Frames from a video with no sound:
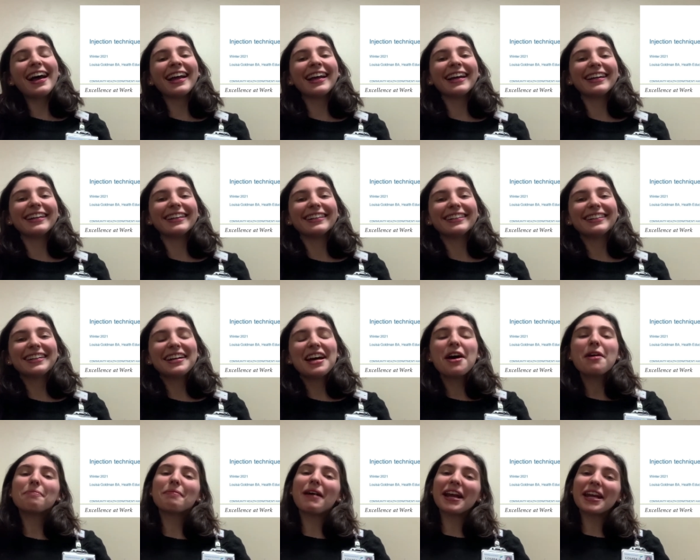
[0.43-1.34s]
Hi,
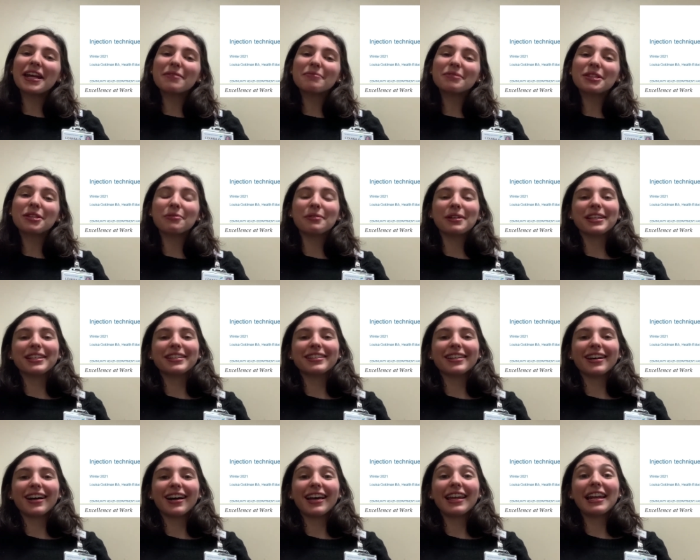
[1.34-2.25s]
my name's
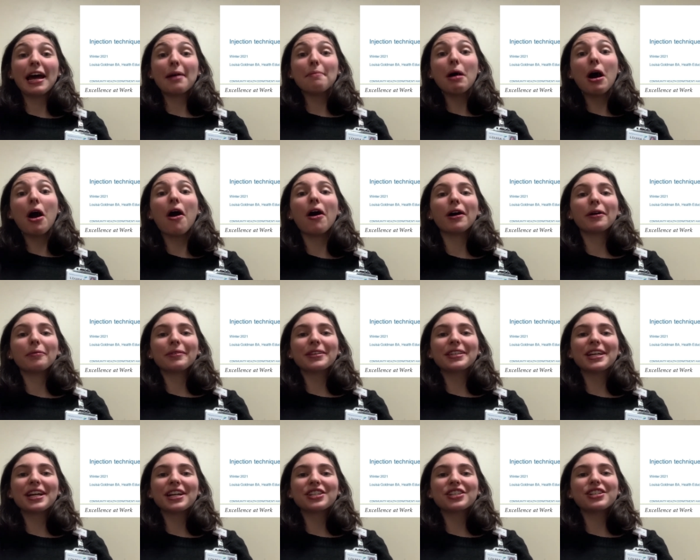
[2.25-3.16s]
Louisa and I'm a harm
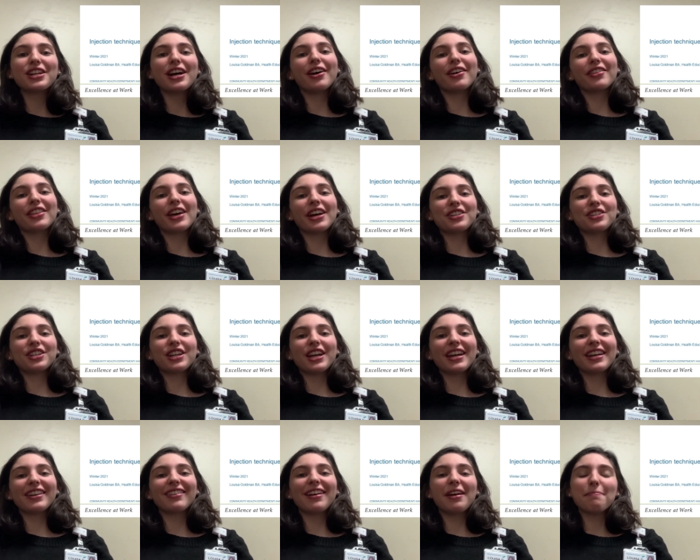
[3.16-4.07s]
reduction health
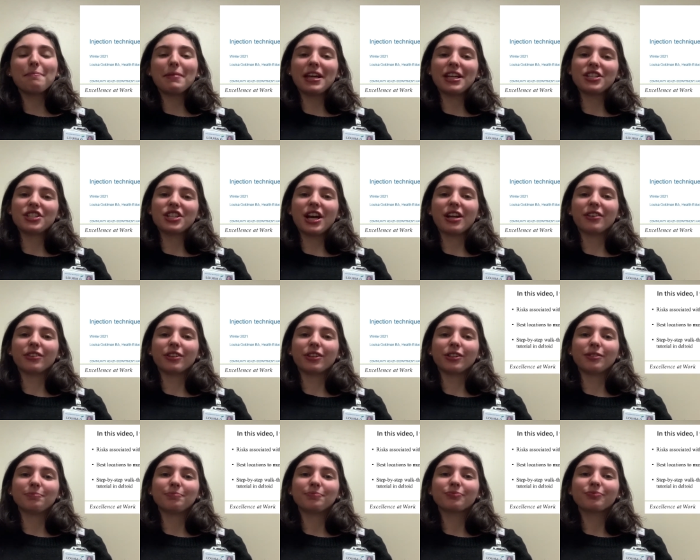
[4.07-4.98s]
educator at Maine
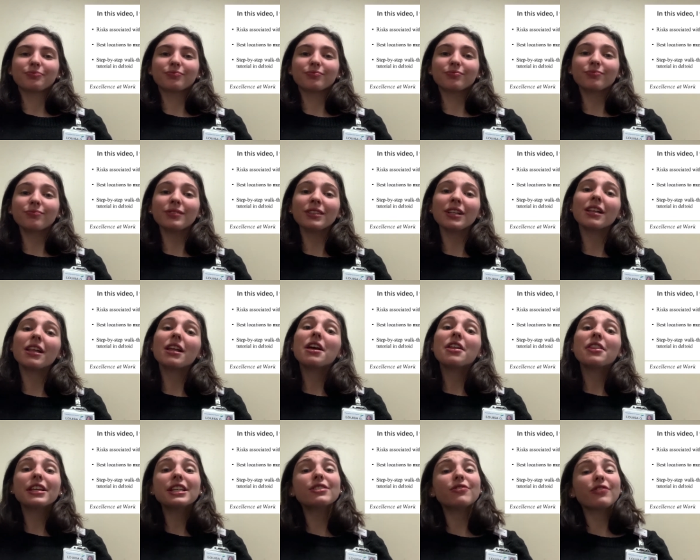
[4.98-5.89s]
General.
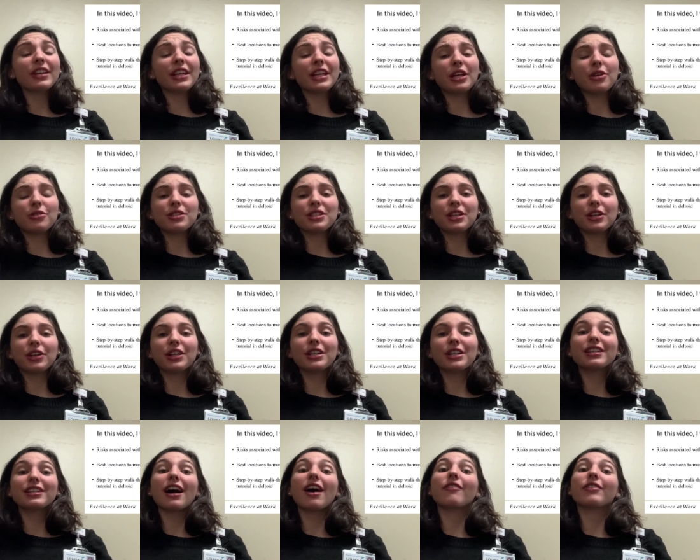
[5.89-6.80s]
This video
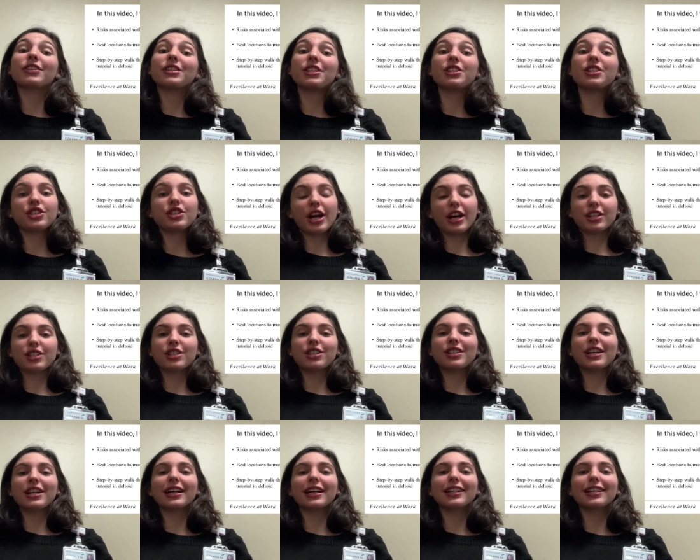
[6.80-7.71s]
series covers injection
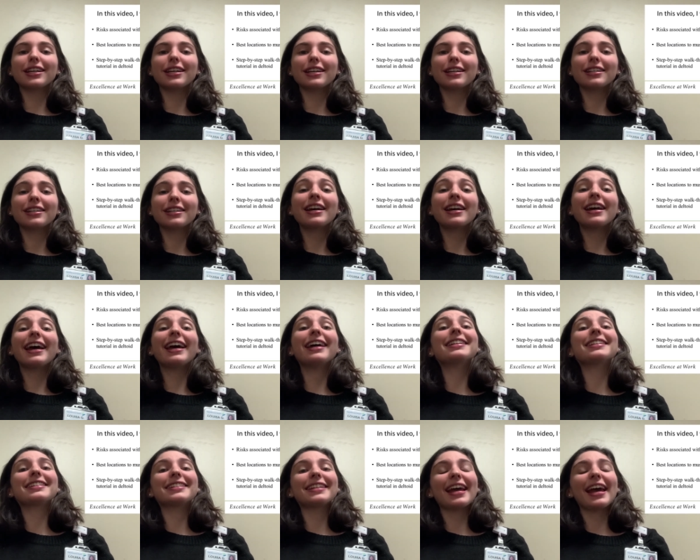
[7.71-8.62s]
technique and
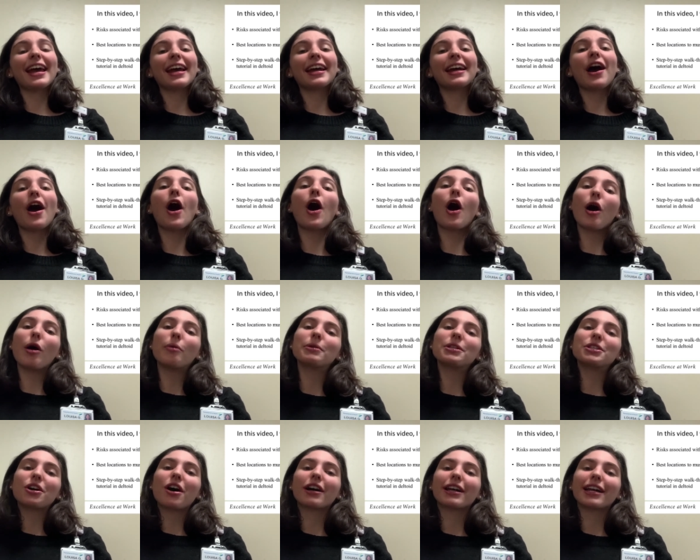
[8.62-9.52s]
today I'll be
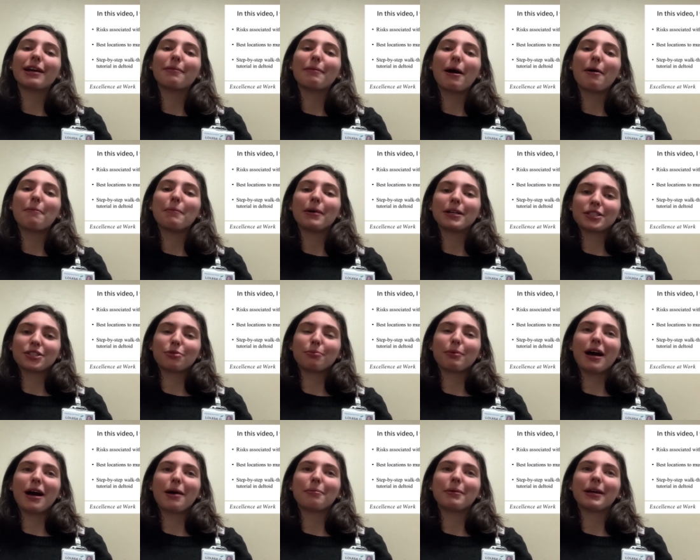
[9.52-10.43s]
talking about muscle
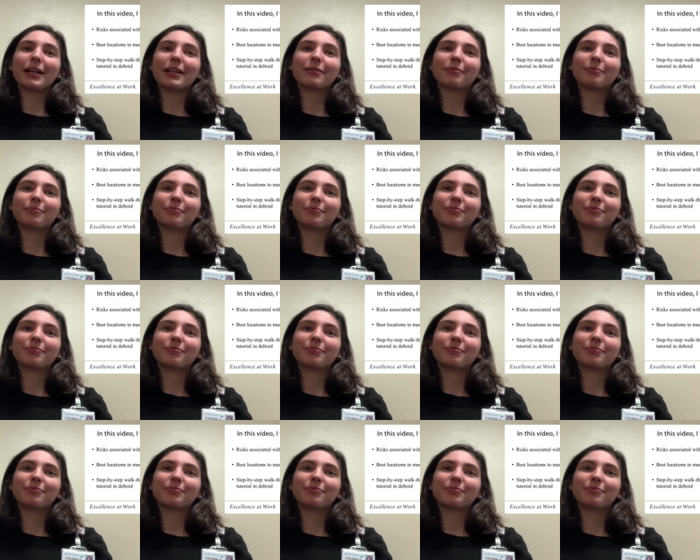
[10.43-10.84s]
popping.